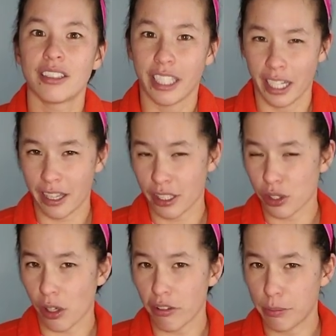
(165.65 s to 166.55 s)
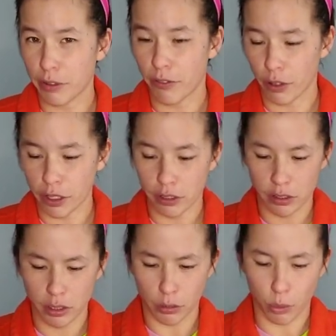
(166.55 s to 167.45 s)
take this off before you
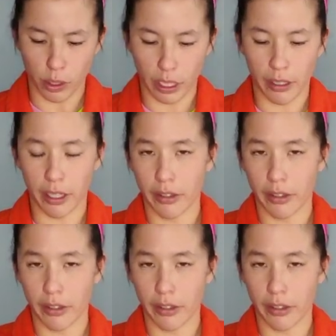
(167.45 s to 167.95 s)
do your workout,